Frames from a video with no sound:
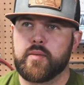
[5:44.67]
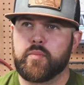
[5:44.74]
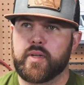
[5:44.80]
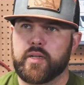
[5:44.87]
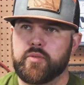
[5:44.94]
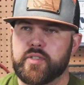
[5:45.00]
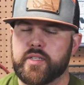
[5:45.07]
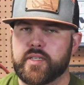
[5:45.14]
but
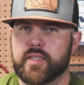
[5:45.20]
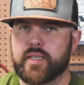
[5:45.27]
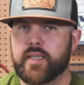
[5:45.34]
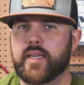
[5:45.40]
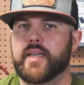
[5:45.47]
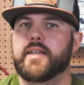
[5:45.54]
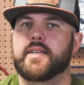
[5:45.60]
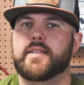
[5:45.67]
it was just
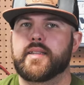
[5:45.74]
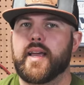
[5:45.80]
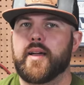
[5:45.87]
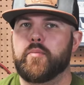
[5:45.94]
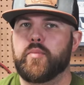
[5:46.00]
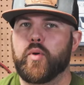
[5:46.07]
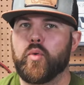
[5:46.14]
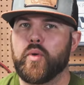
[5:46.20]
getting to
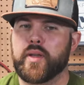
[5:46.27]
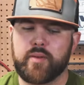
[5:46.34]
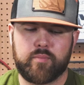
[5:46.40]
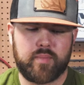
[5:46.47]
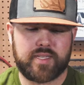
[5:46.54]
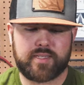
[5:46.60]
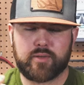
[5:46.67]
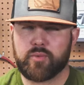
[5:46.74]
that point,
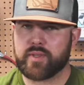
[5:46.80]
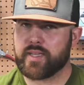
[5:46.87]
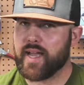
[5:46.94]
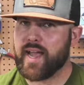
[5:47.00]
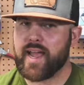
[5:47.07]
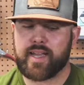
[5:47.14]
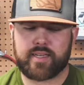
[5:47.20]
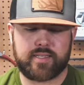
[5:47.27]
messing with
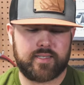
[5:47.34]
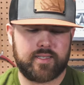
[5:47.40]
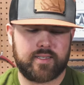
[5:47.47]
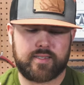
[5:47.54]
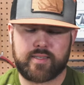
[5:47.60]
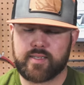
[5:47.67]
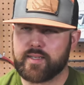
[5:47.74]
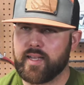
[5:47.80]
the
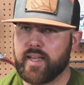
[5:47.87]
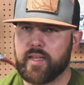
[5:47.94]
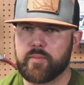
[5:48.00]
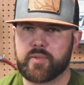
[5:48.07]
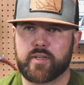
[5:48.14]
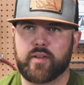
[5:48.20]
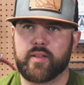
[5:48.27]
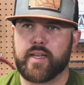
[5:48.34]
axis, the
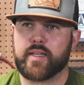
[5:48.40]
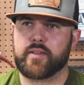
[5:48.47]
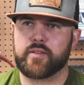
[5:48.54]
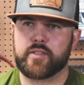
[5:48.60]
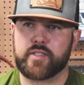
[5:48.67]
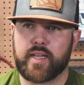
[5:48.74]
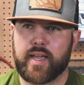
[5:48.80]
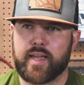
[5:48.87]
tapes, and all that
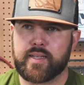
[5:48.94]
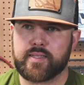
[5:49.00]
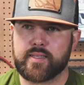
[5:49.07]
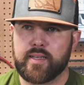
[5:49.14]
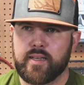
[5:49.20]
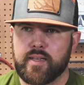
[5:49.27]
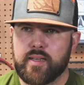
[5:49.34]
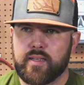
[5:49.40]
good jazz